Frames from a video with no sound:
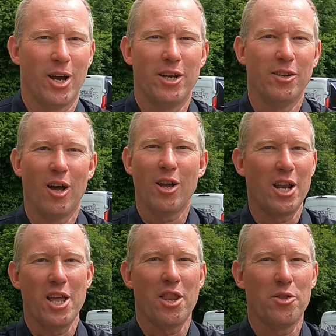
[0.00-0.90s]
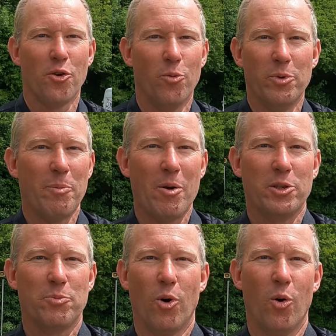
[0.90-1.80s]
So unlike any other form of
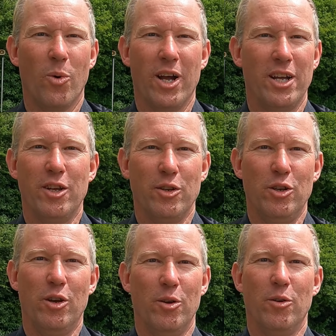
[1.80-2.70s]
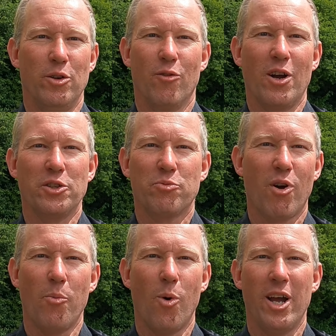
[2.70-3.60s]
motorsport where your
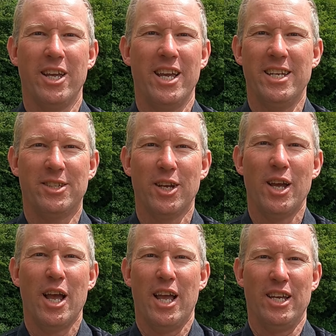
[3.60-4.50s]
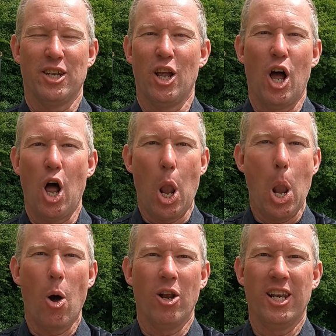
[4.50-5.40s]
unsprung weight is a
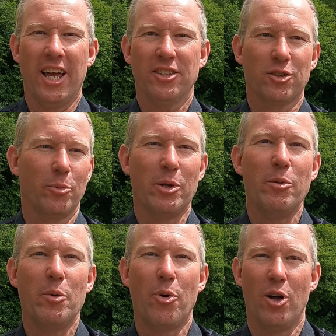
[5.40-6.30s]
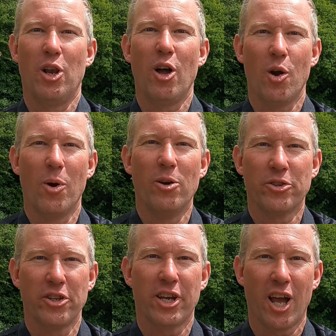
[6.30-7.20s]
lot less. So when you put lighter
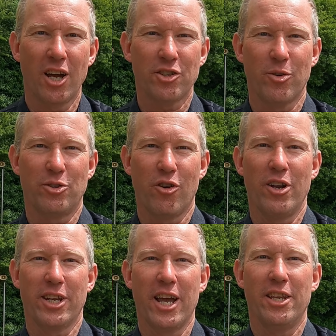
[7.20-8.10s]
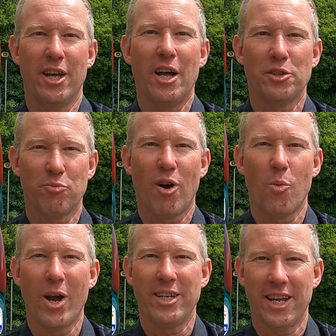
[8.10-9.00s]
wheels on the car, trying to get the
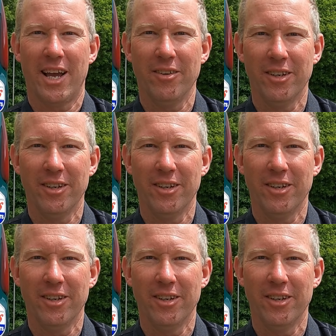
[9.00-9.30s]
unsprung weight down.